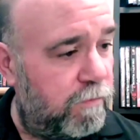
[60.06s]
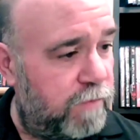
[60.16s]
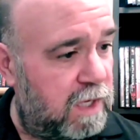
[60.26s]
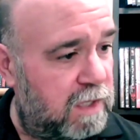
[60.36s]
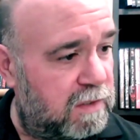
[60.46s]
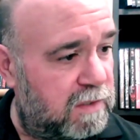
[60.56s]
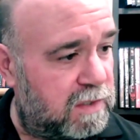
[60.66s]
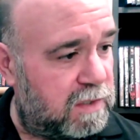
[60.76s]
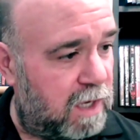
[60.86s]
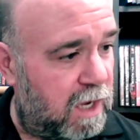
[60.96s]
of
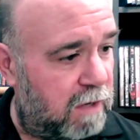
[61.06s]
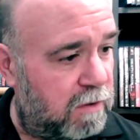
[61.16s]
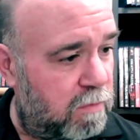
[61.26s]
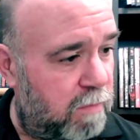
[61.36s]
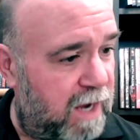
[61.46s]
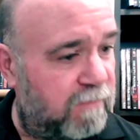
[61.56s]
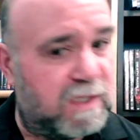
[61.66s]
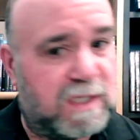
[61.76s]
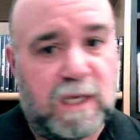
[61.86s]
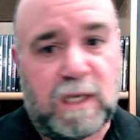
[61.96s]
these you might have
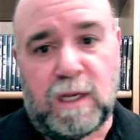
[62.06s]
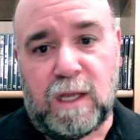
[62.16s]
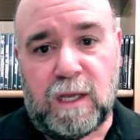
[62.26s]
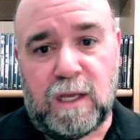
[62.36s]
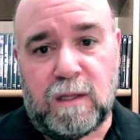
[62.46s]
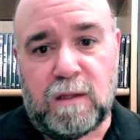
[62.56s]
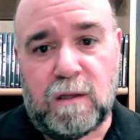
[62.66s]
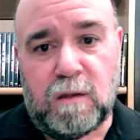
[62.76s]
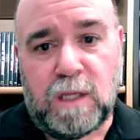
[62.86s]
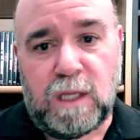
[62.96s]
seen in
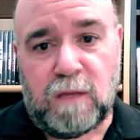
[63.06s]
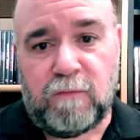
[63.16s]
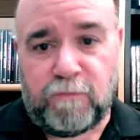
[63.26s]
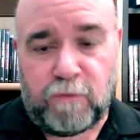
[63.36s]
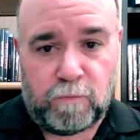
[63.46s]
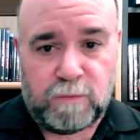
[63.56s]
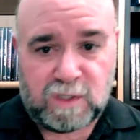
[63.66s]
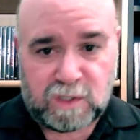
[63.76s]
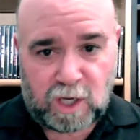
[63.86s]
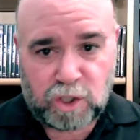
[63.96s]
the film
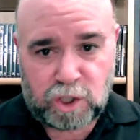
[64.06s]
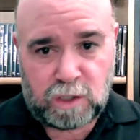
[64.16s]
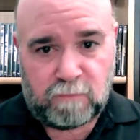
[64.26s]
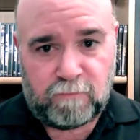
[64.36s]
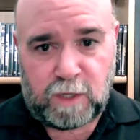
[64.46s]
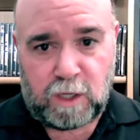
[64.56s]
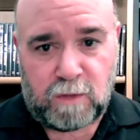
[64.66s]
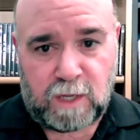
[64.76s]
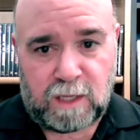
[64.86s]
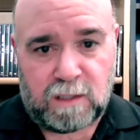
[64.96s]
discussion video
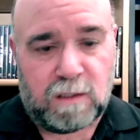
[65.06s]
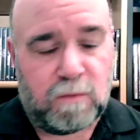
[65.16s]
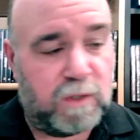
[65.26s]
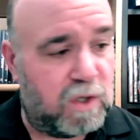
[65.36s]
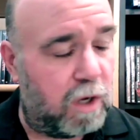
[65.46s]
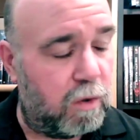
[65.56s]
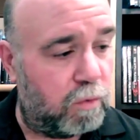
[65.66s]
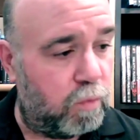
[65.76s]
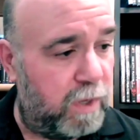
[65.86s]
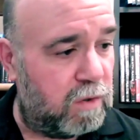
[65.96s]
that I did with
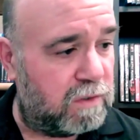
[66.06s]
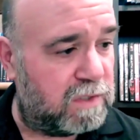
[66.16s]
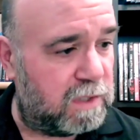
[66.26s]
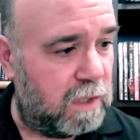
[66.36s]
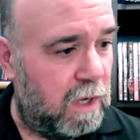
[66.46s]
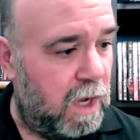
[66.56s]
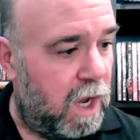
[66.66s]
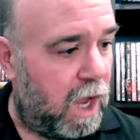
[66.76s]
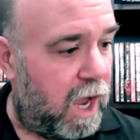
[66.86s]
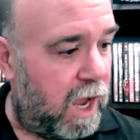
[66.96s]
Donald Wills,
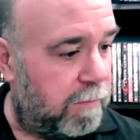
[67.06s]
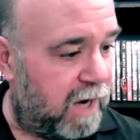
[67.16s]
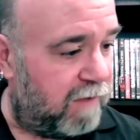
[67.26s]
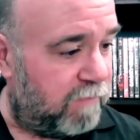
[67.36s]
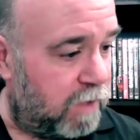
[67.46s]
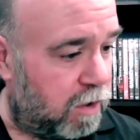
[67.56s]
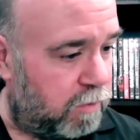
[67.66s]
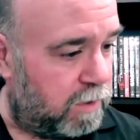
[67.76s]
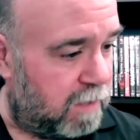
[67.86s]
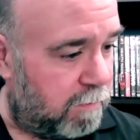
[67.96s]
but I've
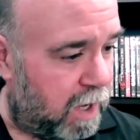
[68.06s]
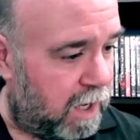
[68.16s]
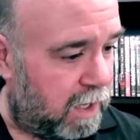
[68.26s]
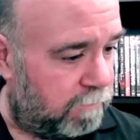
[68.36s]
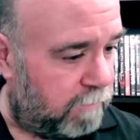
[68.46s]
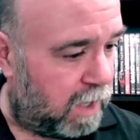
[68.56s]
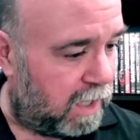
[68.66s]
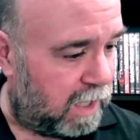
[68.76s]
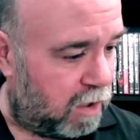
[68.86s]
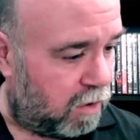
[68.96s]
included them on
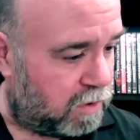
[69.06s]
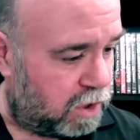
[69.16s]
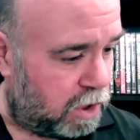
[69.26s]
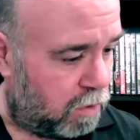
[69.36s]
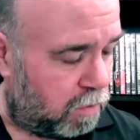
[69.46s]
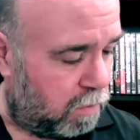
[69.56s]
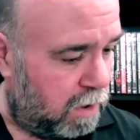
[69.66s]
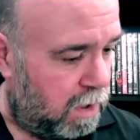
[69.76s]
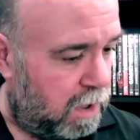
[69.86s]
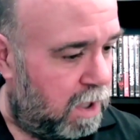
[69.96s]
here too.
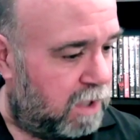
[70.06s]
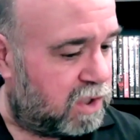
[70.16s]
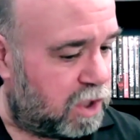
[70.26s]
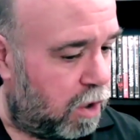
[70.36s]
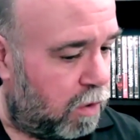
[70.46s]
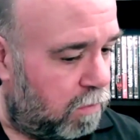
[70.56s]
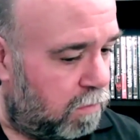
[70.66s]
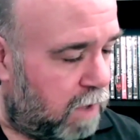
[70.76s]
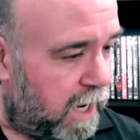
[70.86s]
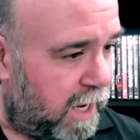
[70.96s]
So
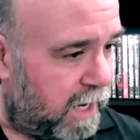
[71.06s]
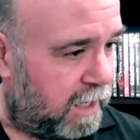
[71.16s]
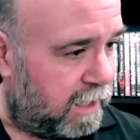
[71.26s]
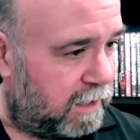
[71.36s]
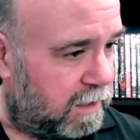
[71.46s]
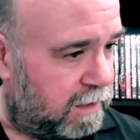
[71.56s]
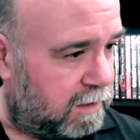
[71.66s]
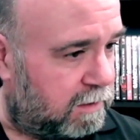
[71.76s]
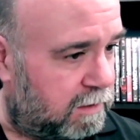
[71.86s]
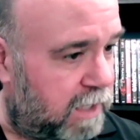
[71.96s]

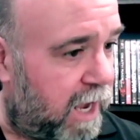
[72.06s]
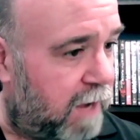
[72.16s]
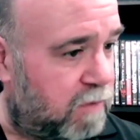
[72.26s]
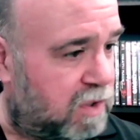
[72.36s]
yeah,